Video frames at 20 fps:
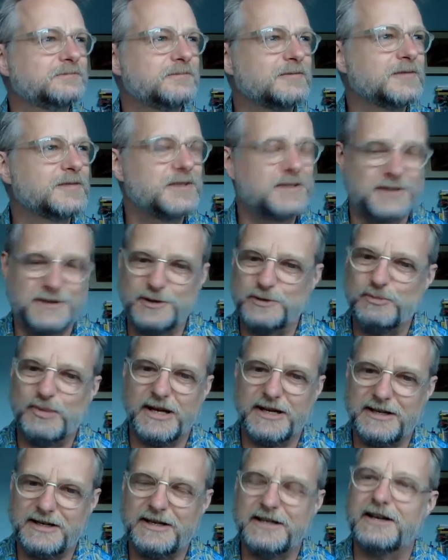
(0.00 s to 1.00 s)

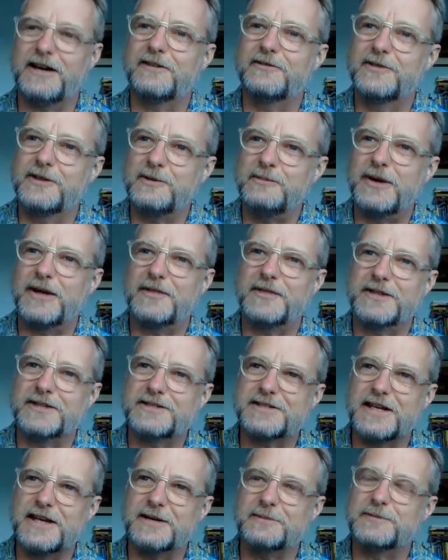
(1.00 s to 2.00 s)
stupidity of them at the
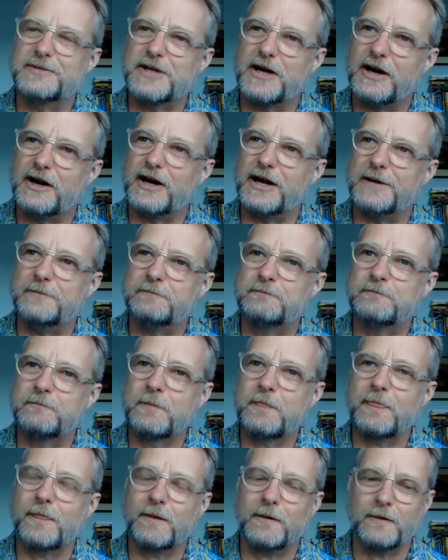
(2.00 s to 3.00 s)
same time.
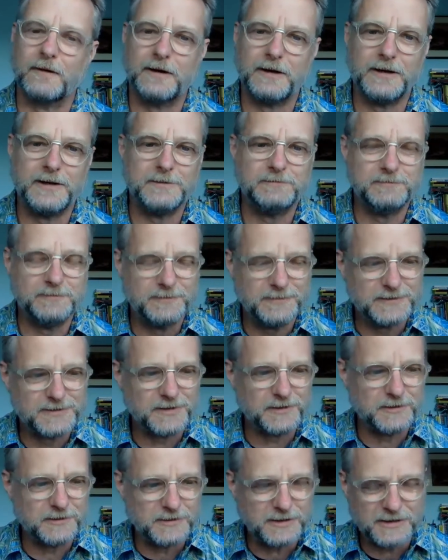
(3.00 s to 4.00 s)
Okay,
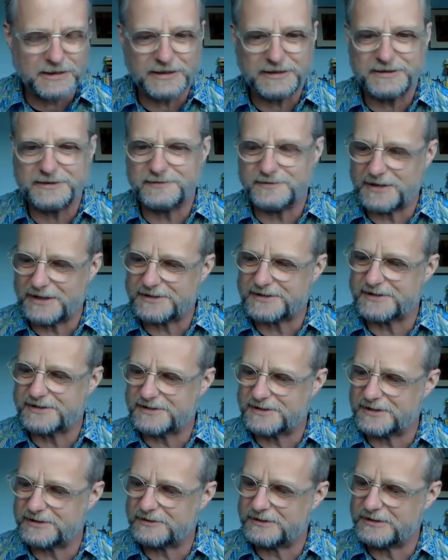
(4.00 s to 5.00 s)
so they're a kind of
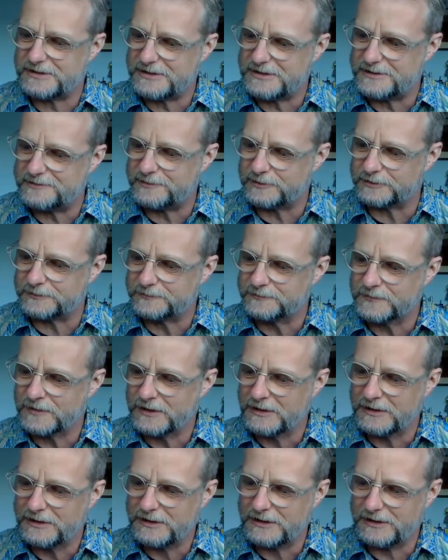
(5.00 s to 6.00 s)
necessary evil
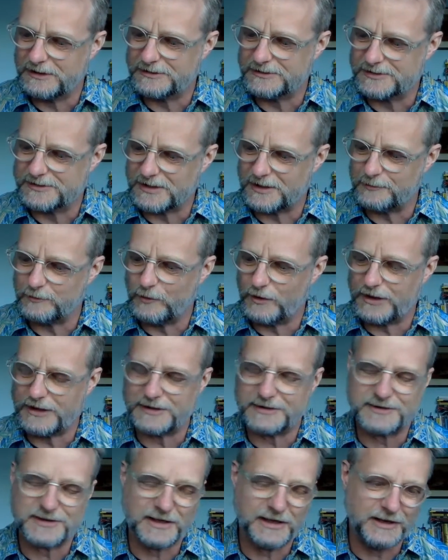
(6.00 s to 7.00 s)
in some
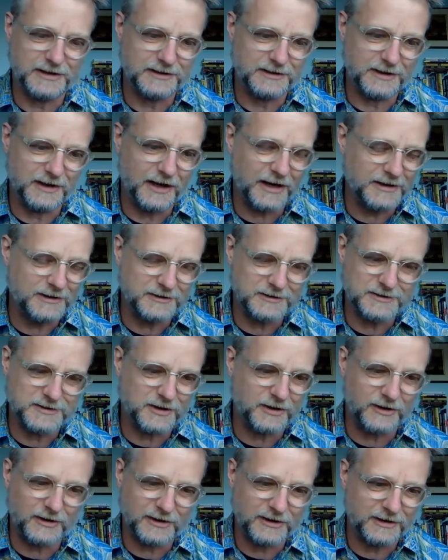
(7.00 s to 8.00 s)
ways, and I could
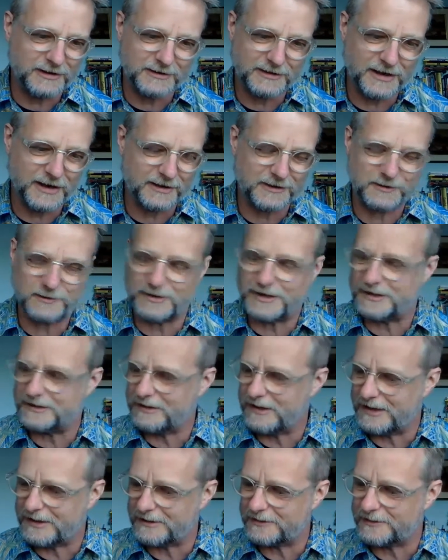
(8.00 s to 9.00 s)
talk at great
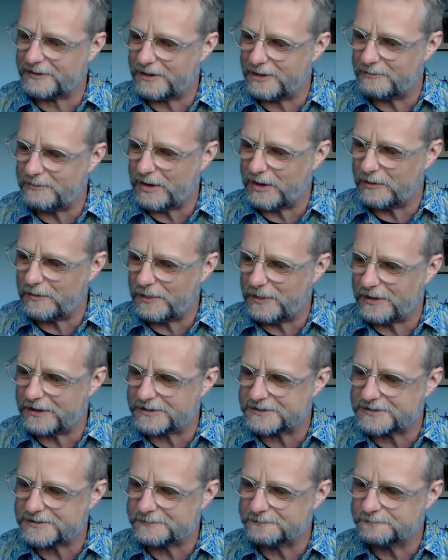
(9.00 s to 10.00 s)
length about
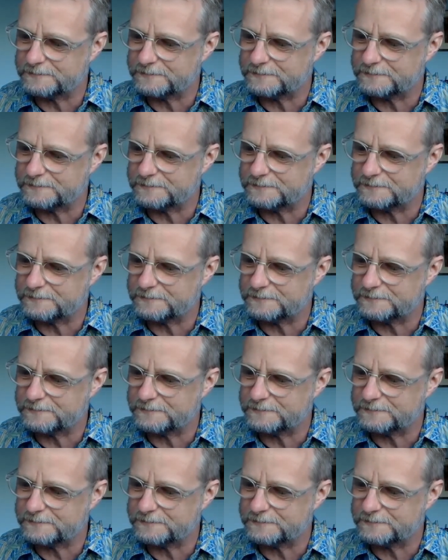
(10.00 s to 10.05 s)
this.